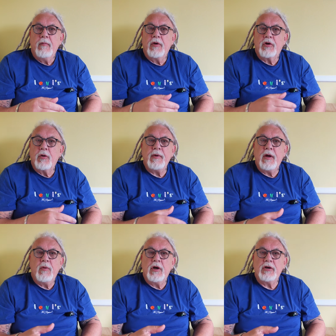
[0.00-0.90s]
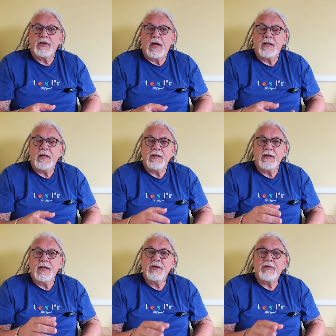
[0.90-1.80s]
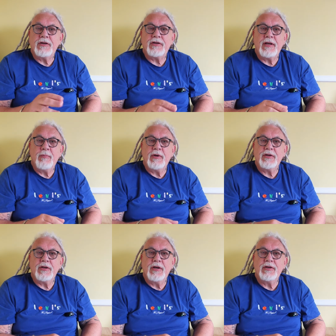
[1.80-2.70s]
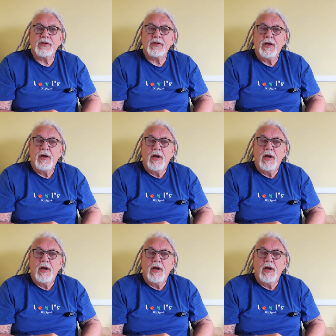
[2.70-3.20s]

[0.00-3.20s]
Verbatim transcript: the company he works at is an interesting business